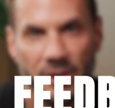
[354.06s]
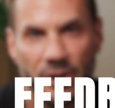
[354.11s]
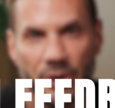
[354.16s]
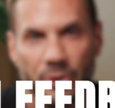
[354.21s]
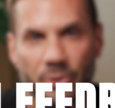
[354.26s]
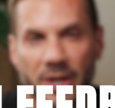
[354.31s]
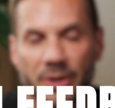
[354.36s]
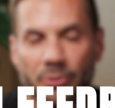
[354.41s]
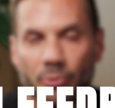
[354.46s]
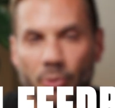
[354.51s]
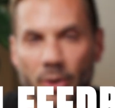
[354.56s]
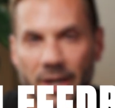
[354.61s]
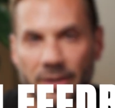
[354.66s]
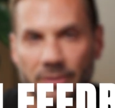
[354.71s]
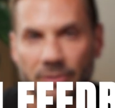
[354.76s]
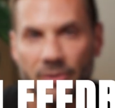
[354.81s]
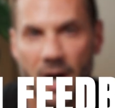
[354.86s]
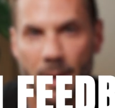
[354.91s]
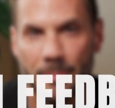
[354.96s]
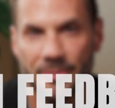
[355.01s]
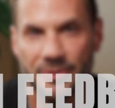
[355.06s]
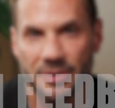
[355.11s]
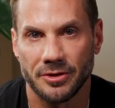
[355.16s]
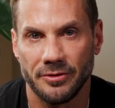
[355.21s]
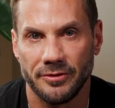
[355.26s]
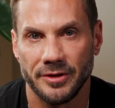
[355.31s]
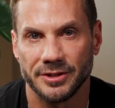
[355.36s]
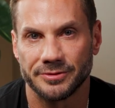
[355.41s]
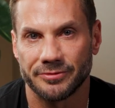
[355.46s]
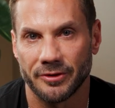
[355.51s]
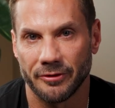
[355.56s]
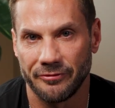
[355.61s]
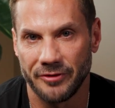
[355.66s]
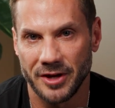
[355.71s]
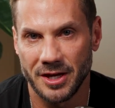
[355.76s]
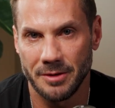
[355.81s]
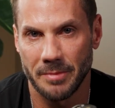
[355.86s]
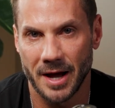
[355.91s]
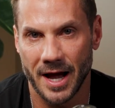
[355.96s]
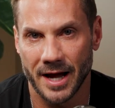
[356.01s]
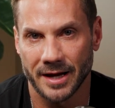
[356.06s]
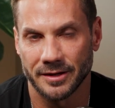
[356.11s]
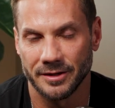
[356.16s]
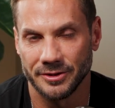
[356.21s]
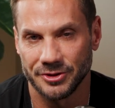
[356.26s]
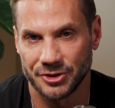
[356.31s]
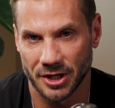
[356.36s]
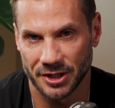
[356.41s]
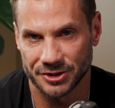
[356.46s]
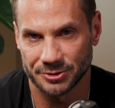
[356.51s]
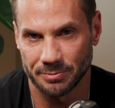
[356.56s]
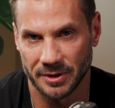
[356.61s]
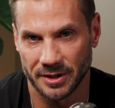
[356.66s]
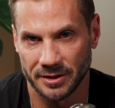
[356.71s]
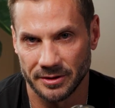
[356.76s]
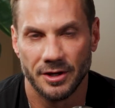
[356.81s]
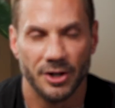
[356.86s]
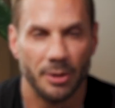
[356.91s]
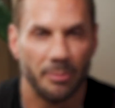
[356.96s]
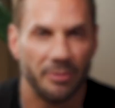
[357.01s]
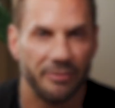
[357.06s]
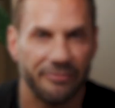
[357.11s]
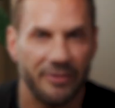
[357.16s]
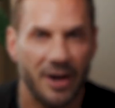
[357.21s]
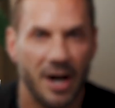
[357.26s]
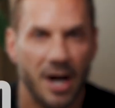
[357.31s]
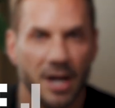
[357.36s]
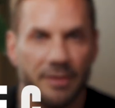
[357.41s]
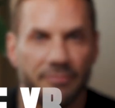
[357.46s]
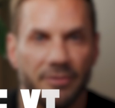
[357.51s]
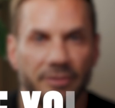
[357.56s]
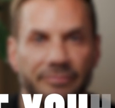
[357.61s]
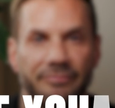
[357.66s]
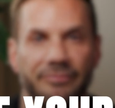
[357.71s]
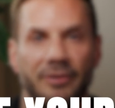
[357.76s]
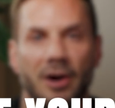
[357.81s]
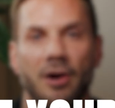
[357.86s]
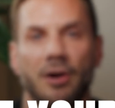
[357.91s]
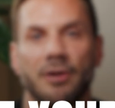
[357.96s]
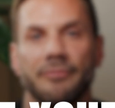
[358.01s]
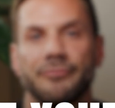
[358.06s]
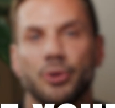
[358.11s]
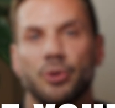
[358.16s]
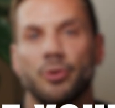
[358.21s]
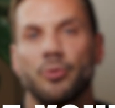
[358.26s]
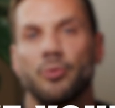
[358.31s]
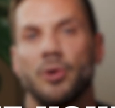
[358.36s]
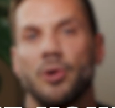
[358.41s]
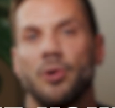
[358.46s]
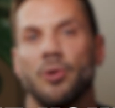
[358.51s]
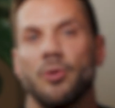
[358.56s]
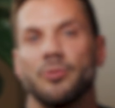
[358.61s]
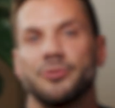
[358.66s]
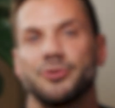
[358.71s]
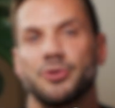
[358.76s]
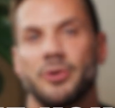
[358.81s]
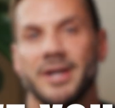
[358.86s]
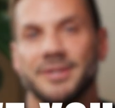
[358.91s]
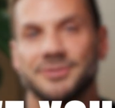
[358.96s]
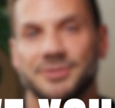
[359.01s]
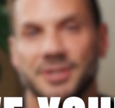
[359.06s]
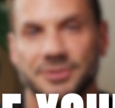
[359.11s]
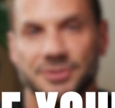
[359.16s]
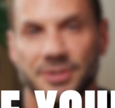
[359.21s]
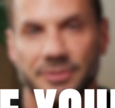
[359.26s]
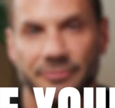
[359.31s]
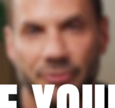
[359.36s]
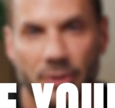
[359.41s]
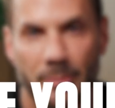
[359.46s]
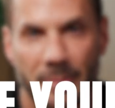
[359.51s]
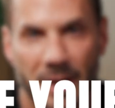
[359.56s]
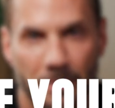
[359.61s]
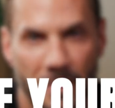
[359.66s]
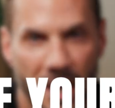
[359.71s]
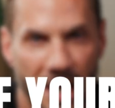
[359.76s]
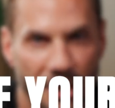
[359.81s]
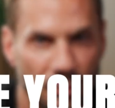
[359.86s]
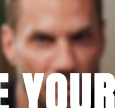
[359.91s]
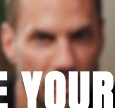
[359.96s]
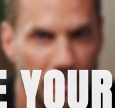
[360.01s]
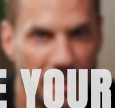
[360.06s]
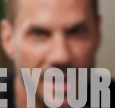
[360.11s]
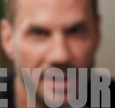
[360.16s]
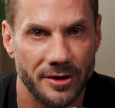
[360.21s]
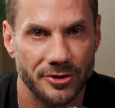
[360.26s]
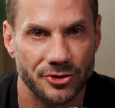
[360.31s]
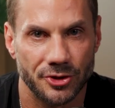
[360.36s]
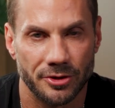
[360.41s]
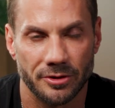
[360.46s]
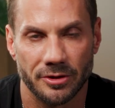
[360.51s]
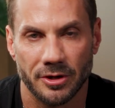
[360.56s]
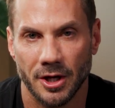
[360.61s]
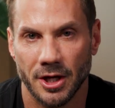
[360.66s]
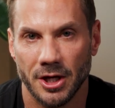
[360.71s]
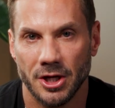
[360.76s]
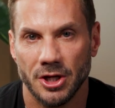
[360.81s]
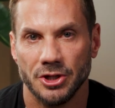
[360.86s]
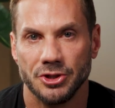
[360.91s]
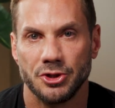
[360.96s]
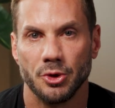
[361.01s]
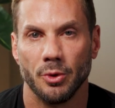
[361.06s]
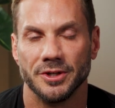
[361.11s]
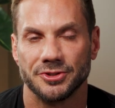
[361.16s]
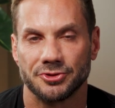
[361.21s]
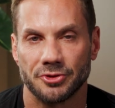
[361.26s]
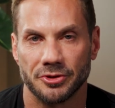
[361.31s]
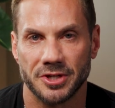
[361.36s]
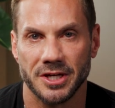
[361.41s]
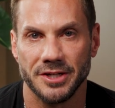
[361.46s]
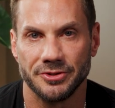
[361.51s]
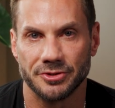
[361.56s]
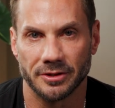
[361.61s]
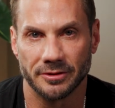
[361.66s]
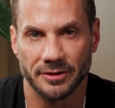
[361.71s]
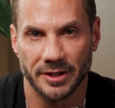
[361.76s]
Create regular opportunities for feedback and adjustment. Number 5, evolve your role. Transition from a micromanager to a strategic